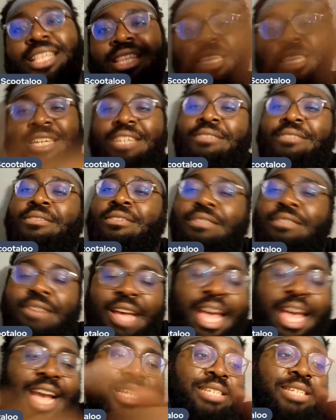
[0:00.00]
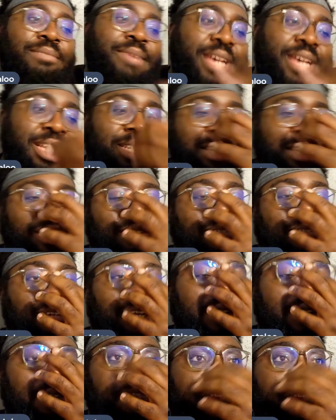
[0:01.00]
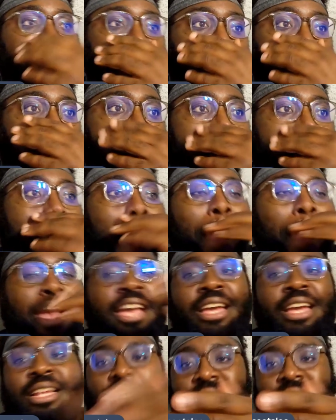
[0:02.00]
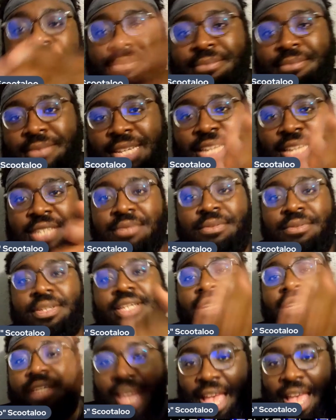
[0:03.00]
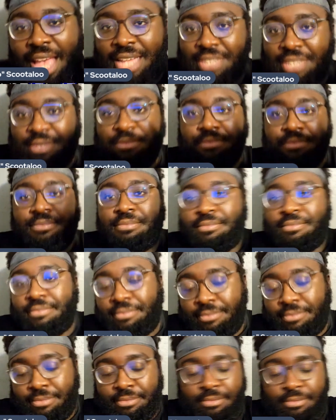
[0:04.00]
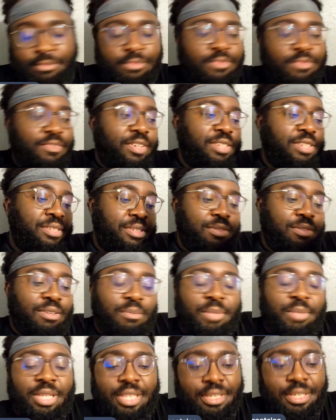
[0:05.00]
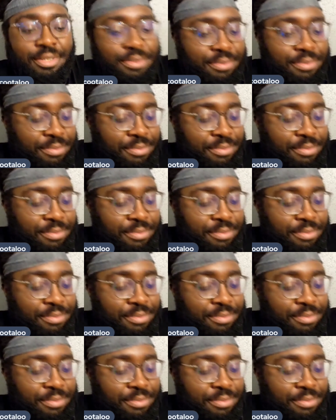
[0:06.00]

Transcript: later on, Axum has a little interview. And next week, Axum versus Carmella.